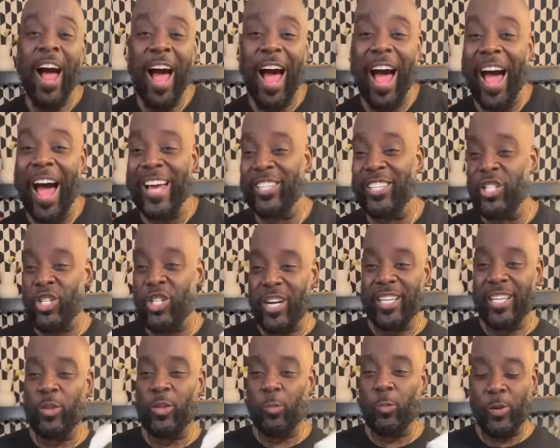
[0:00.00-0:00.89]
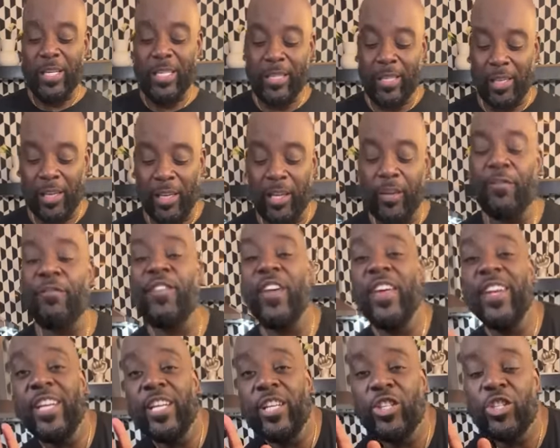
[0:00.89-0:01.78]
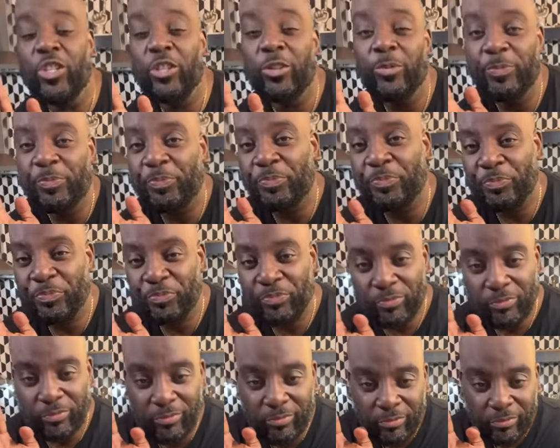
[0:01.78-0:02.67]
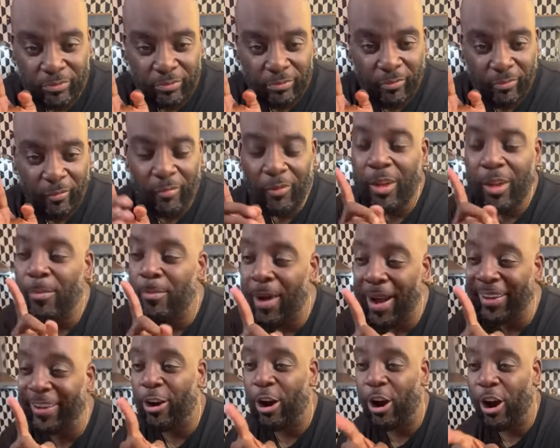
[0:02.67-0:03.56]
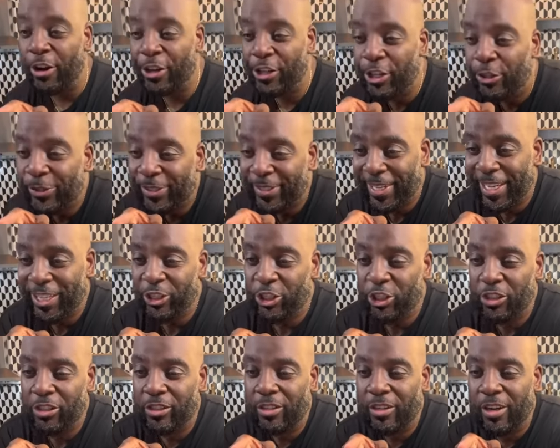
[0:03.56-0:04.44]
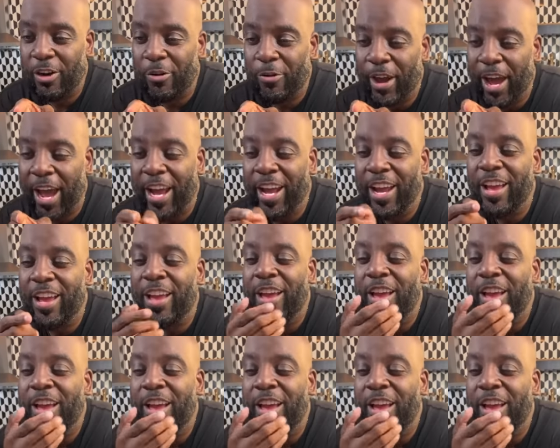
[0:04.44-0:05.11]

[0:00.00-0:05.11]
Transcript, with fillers: I just recently finished my cardio session, okay?